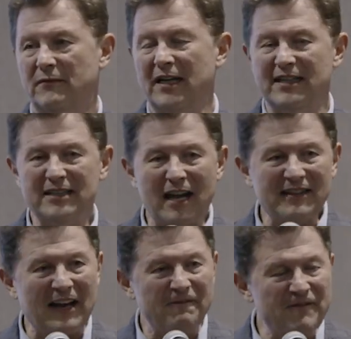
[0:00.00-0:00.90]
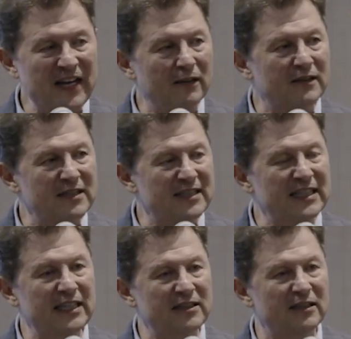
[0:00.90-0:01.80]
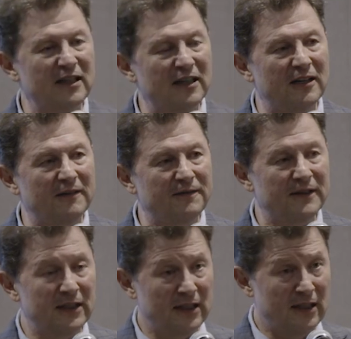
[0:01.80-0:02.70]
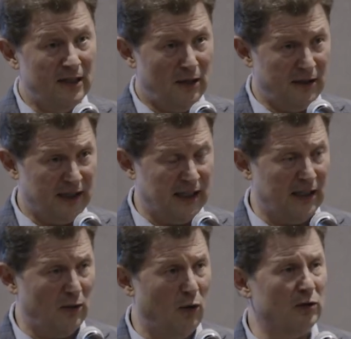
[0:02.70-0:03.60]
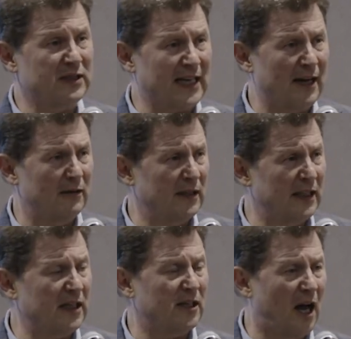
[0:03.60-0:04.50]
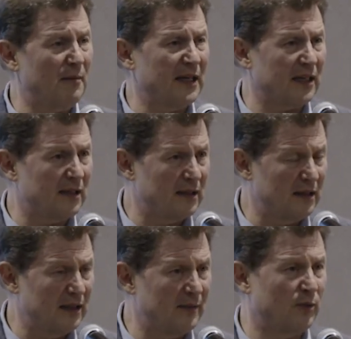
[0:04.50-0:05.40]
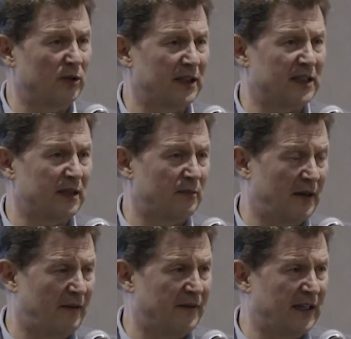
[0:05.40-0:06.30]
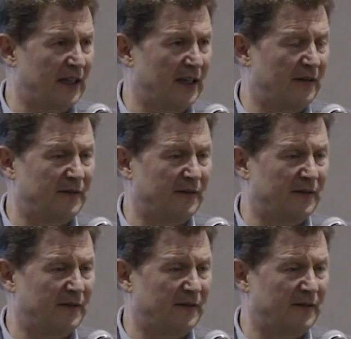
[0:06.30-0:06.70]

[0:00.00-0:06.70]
Right? It's not that fatal conceit of the old style economic liberalism of the